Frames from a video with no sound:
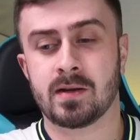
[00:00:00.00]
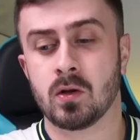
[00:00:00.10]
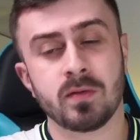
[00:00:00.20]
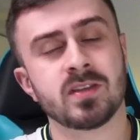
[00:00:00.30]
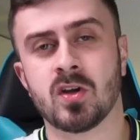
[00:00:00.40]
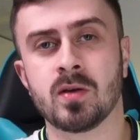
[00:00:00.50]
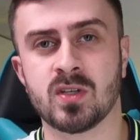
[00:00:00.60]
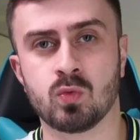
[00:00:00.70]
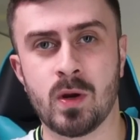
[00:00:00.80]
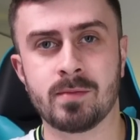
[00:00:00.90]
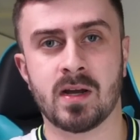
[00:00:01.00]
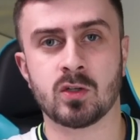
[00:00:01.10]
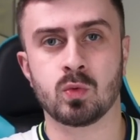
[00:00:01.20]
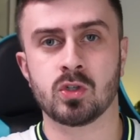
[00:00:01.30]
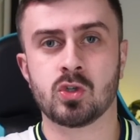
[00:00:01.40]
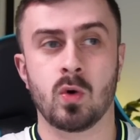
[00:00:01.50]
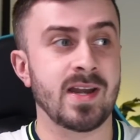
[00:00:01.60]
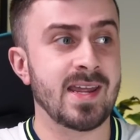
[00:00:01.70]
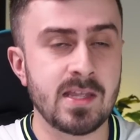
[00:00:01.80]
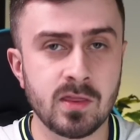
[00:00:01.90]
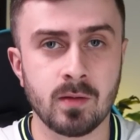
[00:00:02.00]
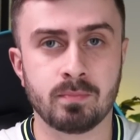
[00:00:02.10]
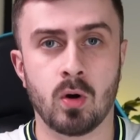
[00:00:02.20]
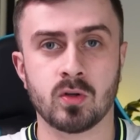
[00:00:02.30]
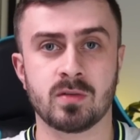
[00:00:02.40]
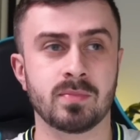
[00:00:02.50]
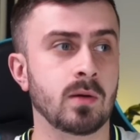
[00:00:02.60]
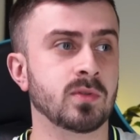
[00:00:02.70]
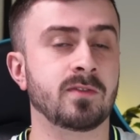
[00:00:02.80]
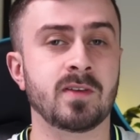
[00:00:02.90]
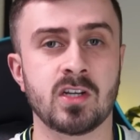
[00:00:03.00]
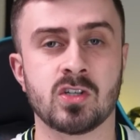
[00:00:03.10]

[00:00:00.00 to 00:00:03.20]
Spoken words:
a lot of these times, these wing backs would join in the box and be able to finish